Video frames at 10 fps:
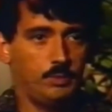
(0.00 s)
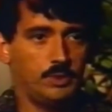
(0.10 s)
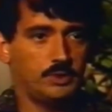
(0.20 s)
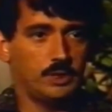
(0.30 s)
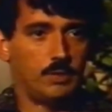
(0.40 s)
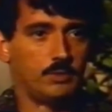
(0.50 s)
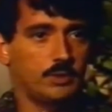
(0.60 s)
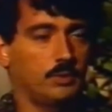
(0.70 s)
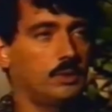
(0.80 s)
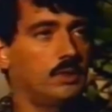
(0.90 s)
which I was
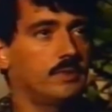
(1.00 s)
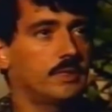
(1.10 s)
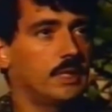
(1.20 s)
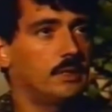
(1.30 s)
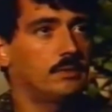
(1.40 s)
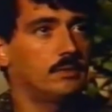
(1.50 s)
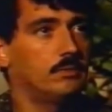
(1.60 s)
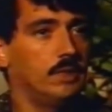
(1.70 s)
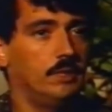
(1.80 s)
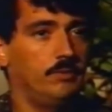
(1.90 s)
so nervous I couldn't
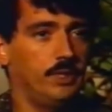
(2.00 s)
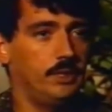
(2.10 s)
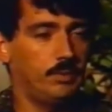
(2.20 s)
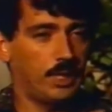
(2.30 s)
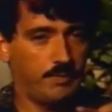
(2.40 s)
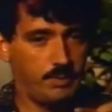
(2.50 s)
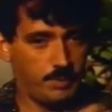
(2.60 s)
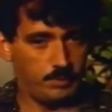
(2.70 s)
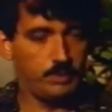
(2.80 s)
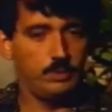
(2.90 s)
really read, but I
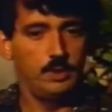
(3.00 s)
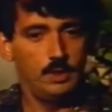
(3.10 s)
remember